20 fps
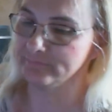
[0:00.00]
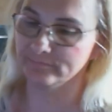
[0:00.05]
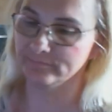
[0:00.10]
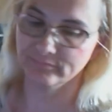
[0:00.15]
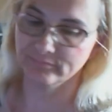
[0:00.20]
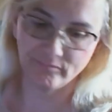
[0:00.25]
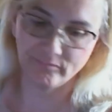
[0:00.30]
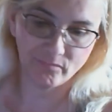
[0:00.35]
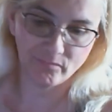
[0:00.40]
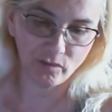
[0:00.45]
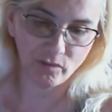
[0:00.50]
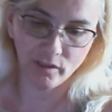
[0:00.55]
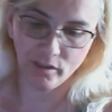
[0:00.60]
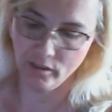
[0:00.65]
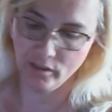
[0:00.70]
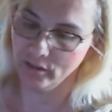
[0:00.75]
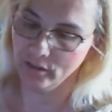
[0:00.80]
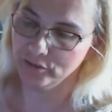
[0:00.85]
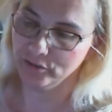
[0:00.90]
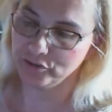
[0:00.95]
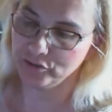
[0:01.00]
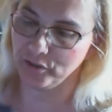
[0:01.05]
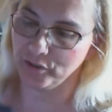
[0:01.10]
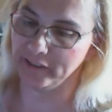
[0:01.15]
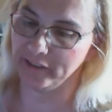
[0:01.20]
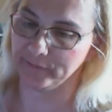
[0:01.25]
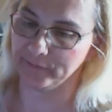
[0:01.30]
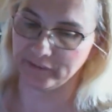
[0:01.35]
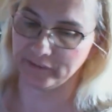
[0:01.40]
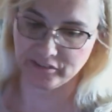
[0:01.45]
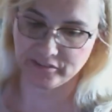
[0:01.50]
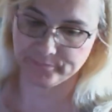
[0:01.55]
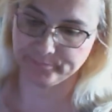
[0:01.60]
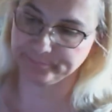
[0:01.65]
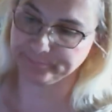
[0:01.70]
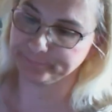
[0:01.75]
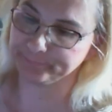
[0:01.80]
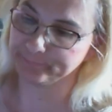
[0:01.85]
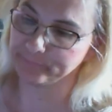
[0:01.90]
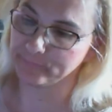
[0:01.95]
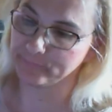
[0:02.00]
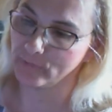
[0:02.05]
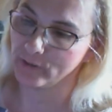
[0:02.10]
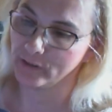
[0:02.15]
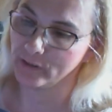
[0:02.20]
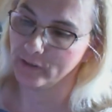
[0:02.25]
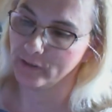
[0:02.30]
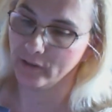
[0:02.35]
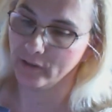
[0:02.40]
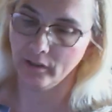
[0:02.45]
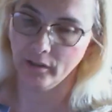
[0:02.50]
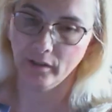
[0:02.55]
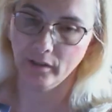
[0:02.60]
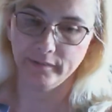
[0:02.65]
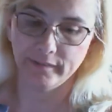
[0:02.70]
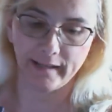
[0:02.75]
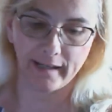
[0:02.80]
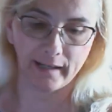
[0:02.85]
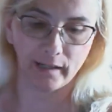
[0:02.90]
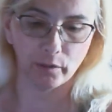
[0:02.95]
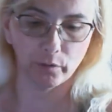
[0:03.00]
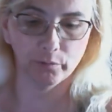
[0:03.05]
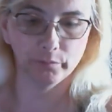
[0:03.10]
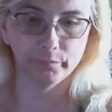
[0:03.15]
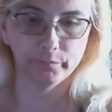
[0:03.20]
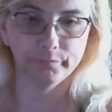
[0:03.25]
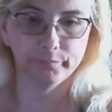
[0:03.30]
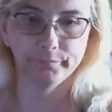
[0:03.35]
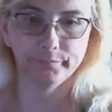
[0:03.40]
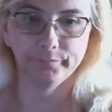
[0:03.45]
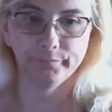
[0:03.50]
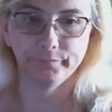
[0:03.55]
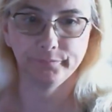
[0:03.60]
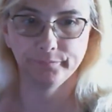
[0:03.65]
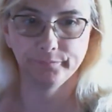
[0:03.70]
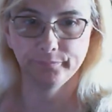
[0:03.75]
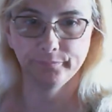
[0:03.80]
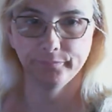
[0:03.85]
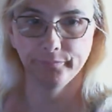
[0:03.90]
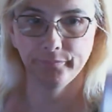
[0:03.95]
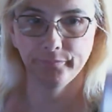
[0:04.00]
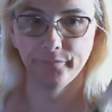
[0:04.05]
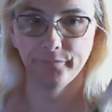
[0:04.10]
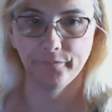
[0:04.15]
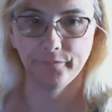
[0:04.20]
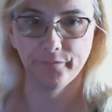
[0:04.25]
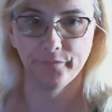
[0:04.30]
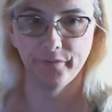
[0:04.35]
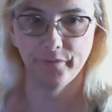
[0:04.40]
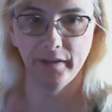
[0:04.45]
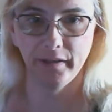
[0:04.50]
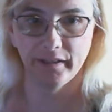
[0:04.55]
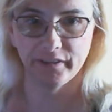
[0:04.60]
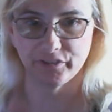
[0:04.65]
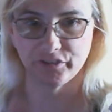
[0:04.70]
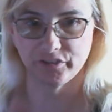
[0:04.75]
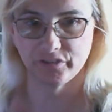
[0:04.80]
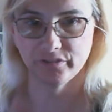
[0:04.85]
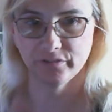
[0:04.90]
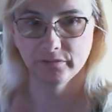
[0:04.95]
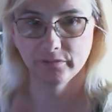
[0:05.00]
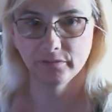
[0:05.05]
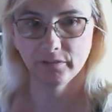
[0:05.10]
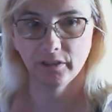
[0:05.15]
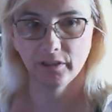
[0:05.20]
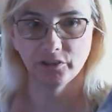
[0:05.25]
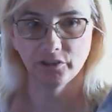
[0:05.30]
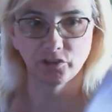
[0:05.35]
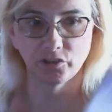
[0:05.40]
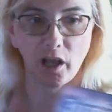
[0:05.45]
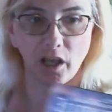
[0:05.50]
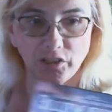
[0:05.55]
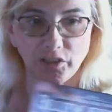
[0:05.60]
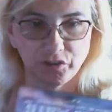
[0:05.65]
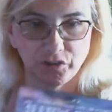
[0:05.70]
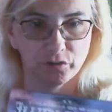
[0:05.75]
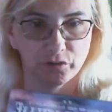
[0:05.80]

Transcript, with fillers: So anyways, now this is also available